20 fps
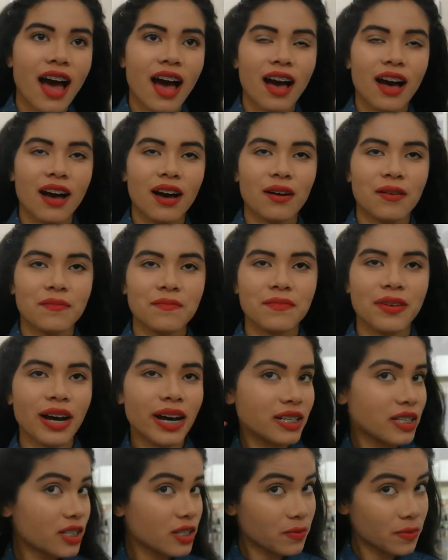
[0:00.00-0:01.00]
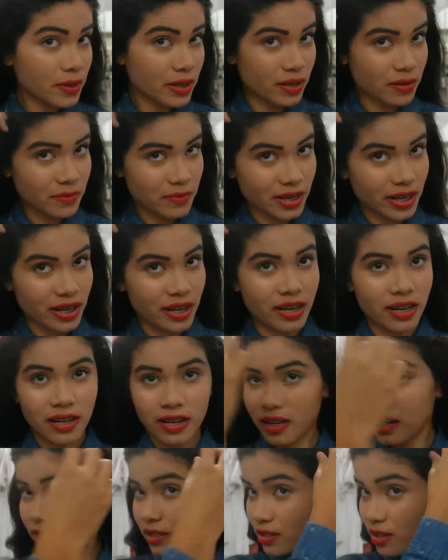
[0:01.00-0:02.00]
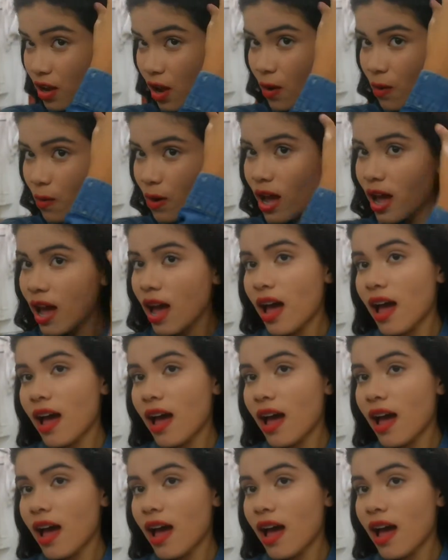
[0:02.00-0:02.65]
I just pinned up my hair like so.